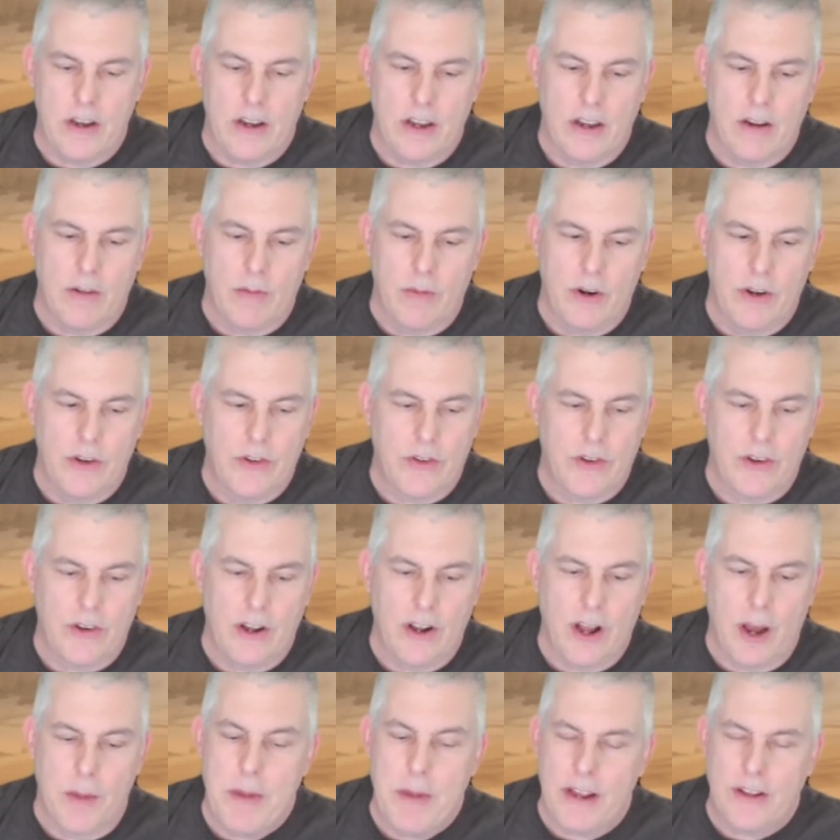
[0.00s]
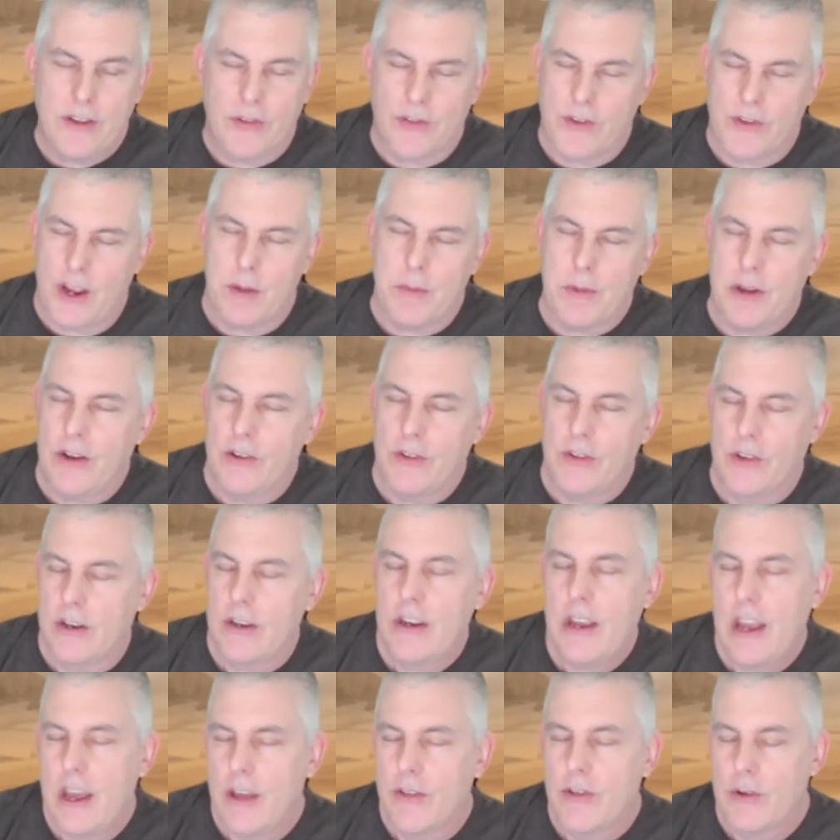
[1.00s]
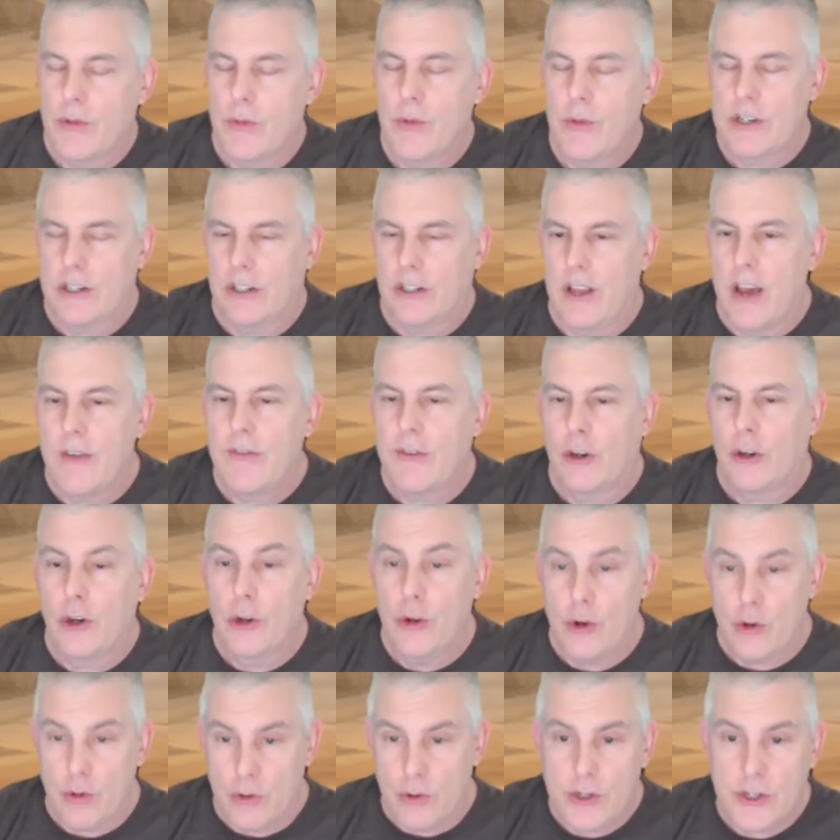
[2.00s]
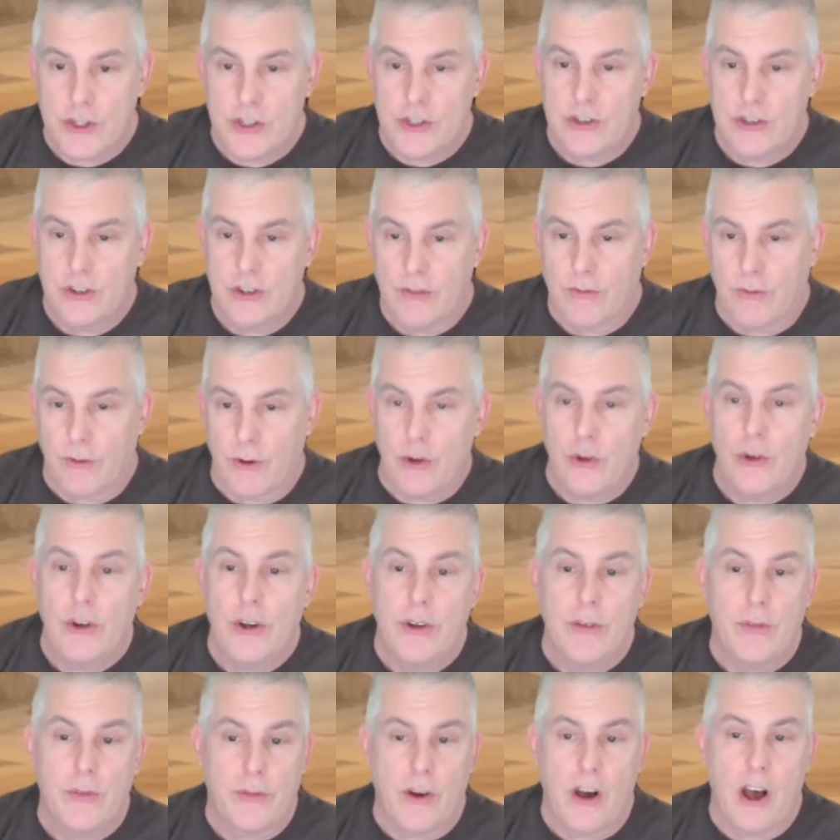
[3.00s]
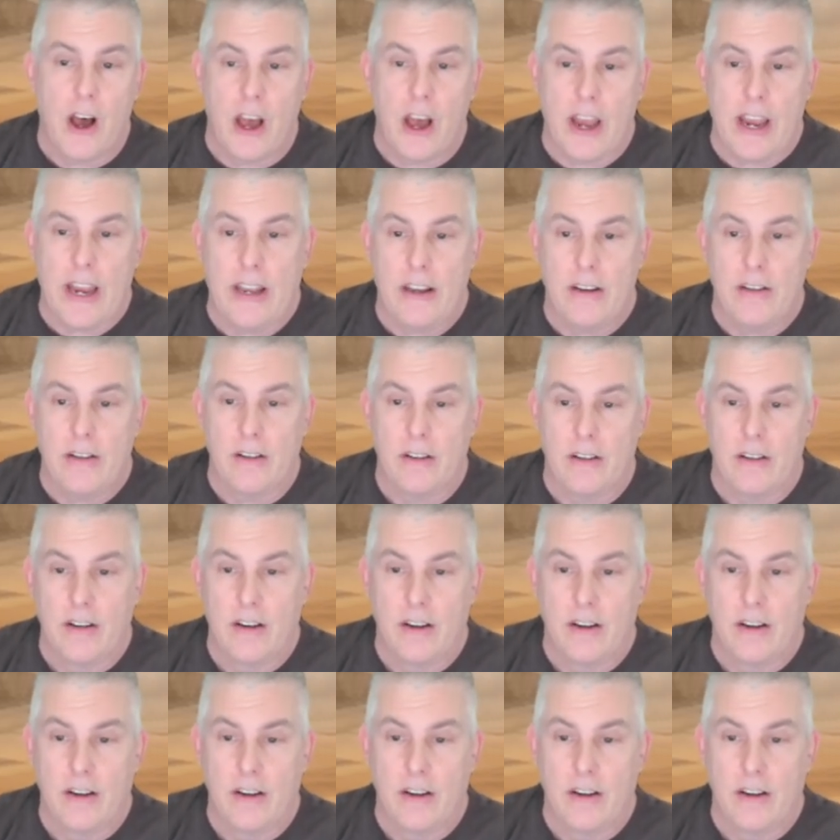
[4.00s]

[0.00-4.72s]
I made the statement. It's like, yeah, this was left loose for you to define